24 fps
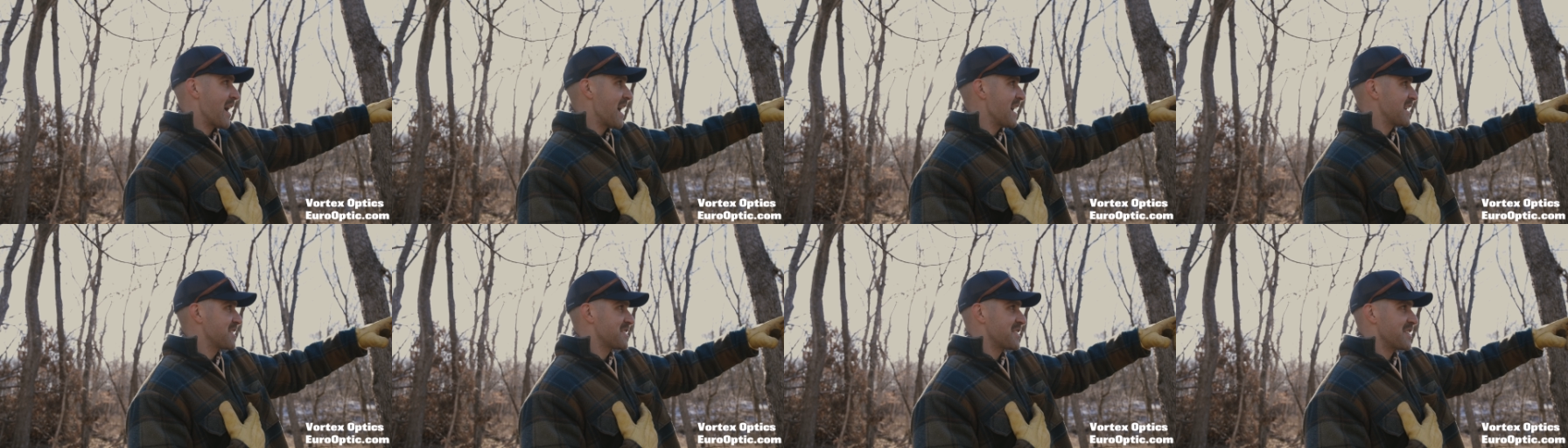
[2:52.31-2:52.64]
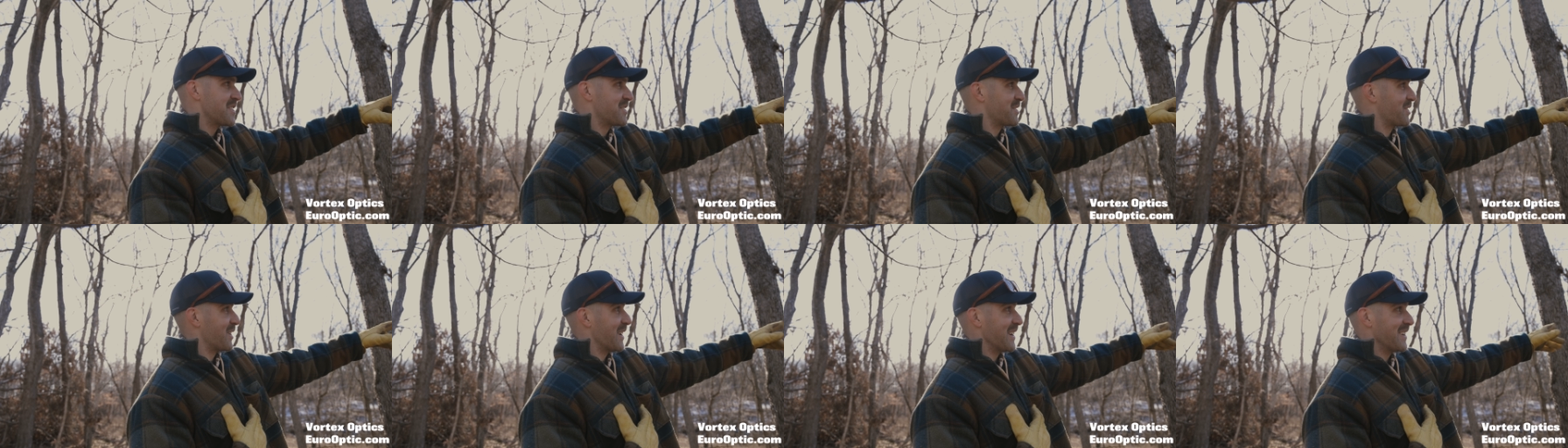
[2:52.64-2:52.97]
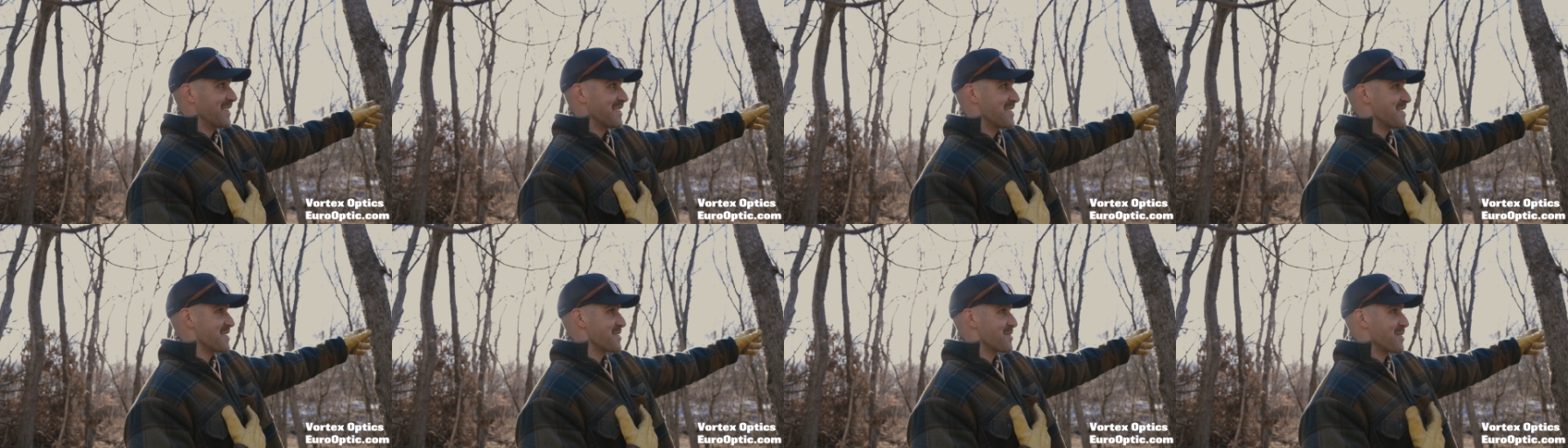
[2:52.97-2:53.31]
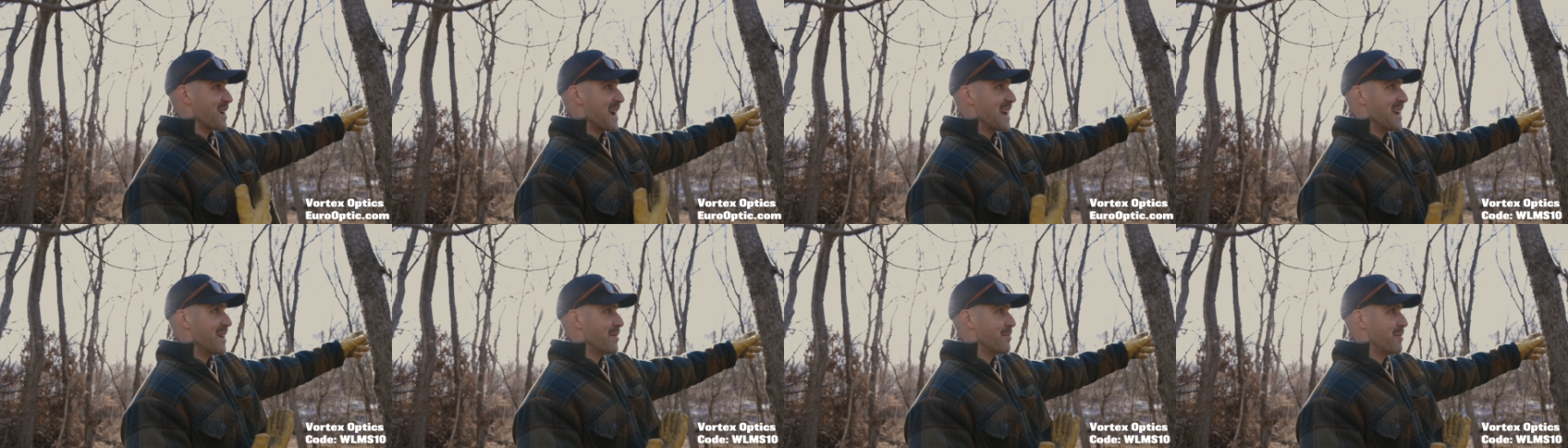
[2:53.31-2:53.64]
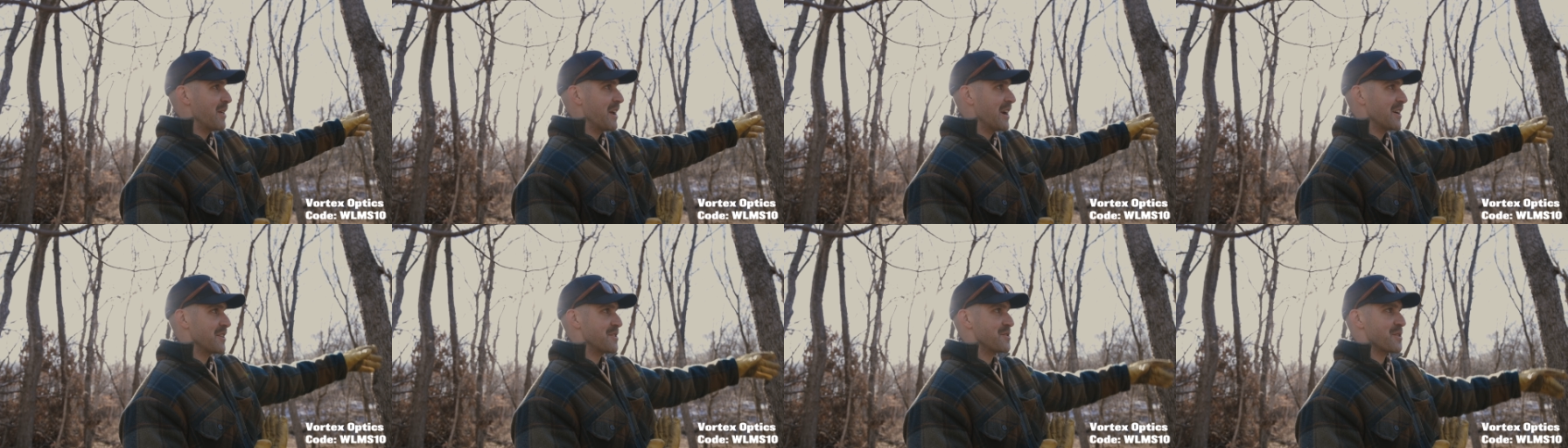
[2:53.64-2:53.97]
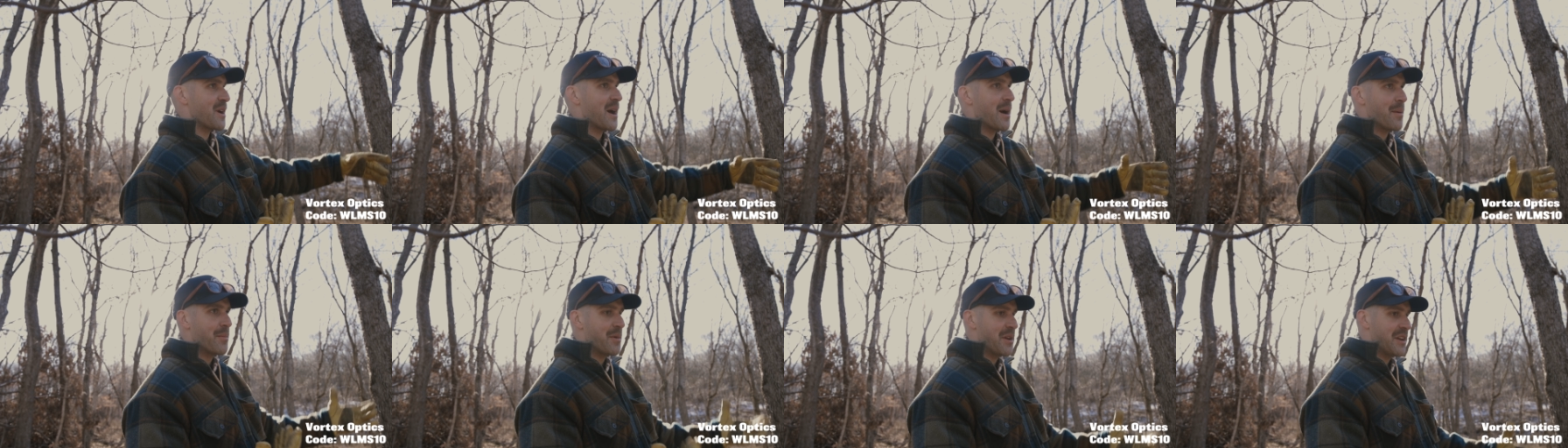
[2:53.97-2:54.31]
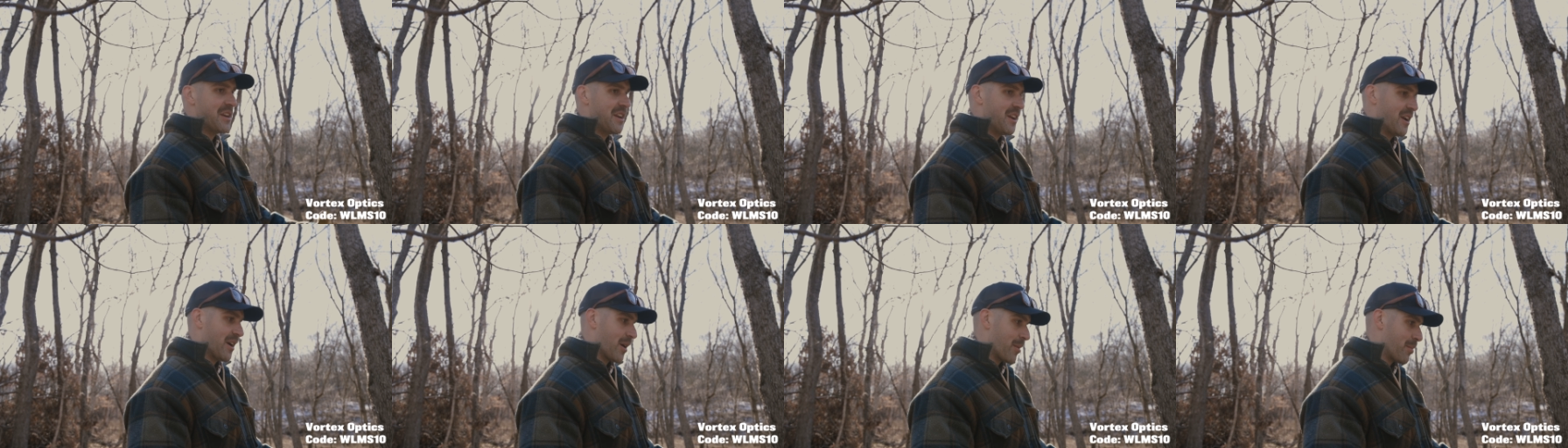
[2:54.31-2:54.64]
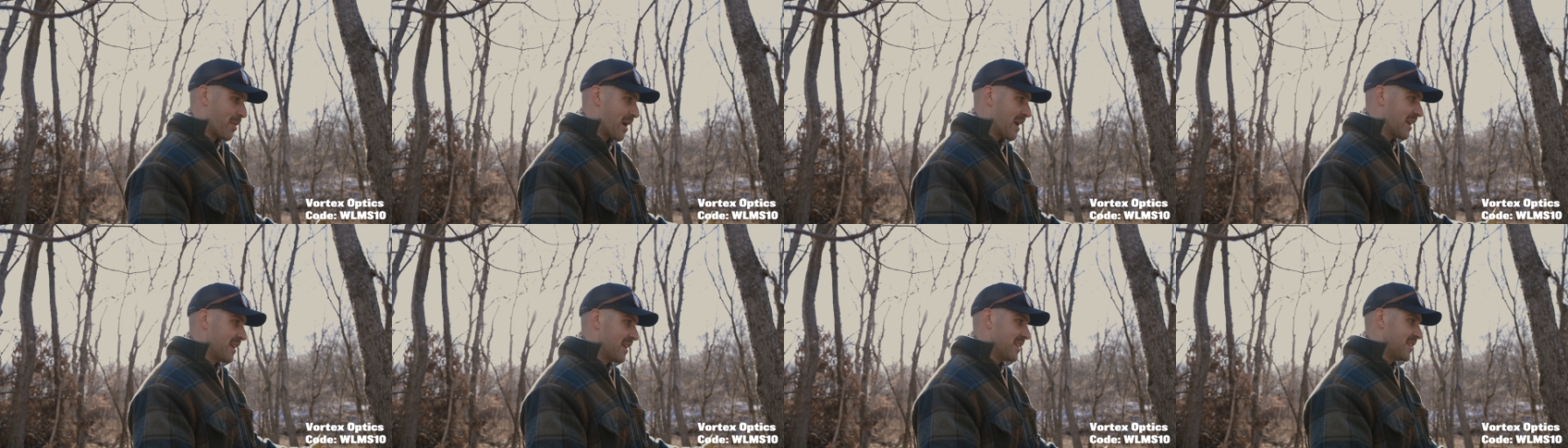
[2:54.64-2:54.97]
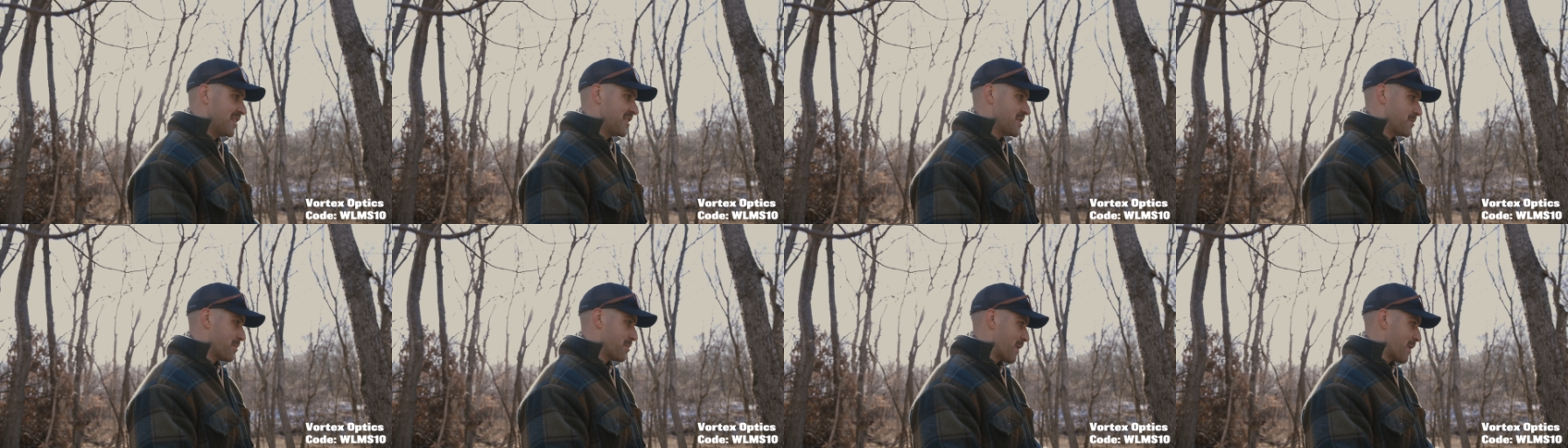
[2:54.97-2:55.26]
access trails is right up there. So how many deer are bedding in these